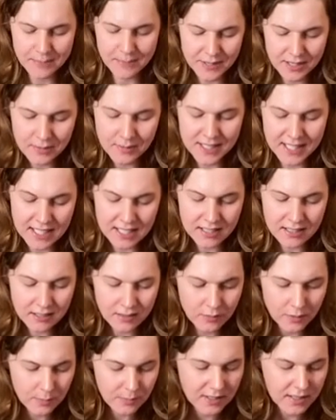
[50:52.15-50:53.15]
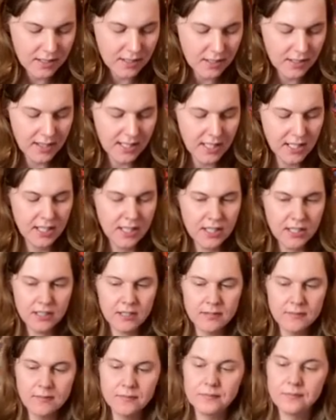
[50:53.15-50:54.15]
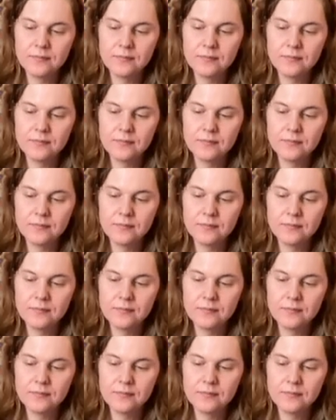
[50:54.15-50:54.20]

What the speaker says: between. Oops. Thank you.